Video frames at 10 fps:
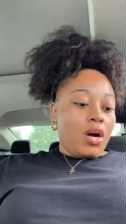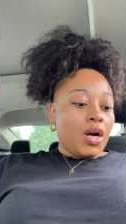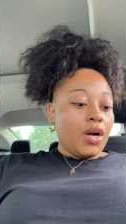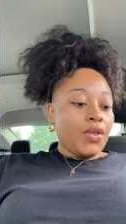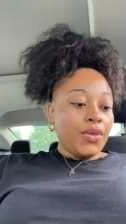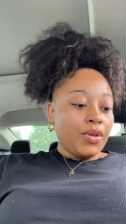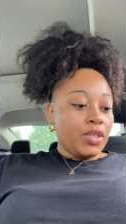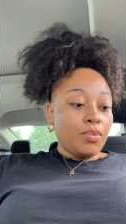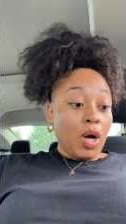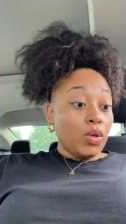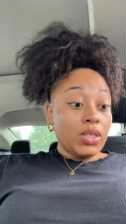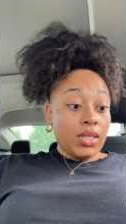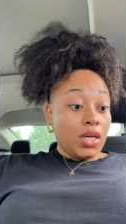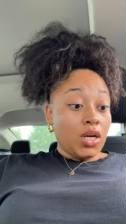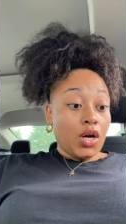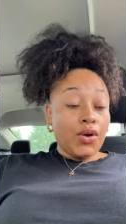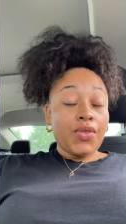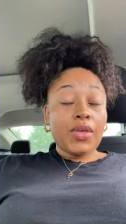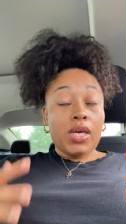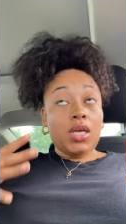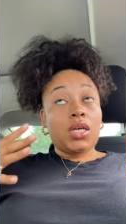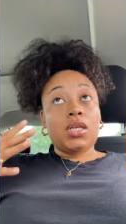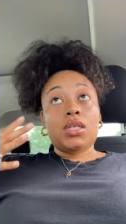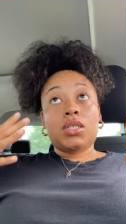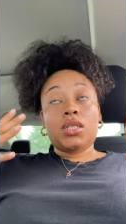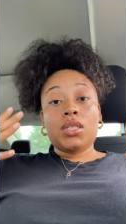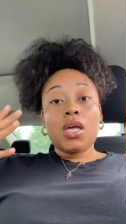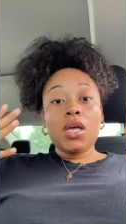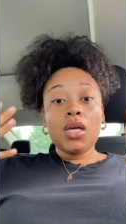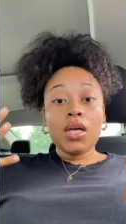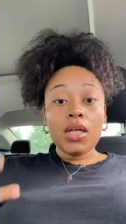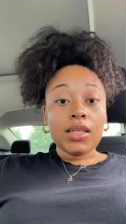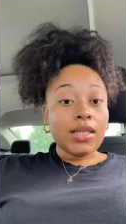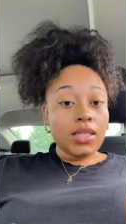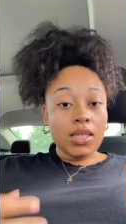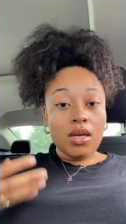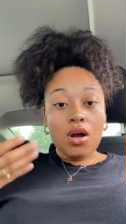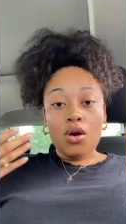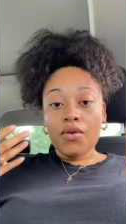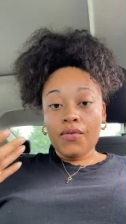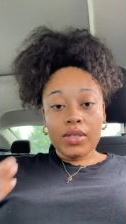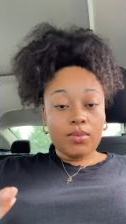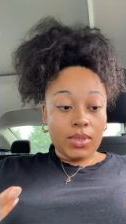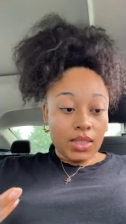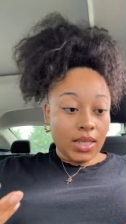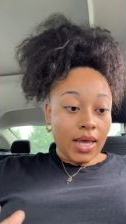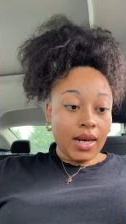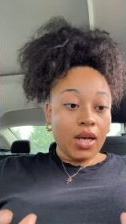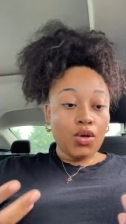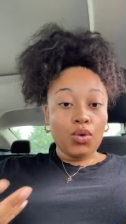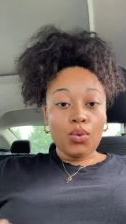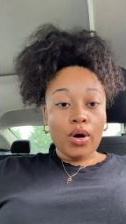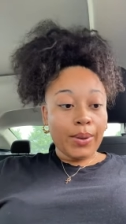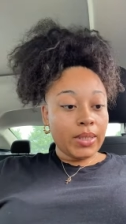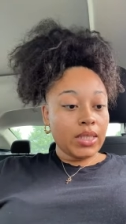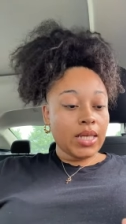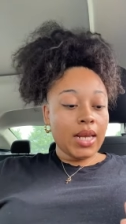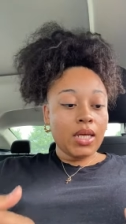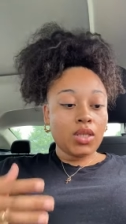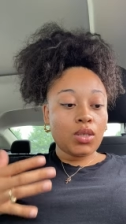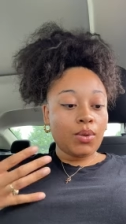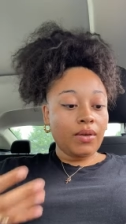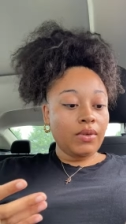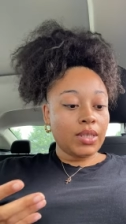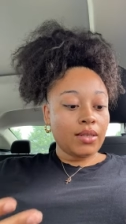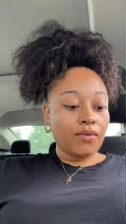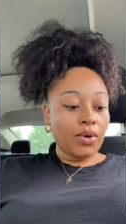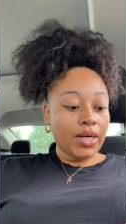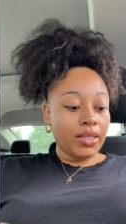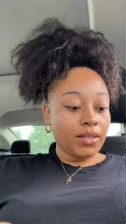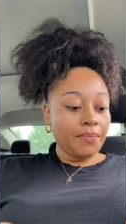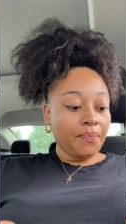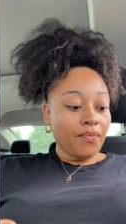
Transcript: Earth is pulsing, Earth is cleansing, Earth is resetting, you are resetting, so give yourself grace.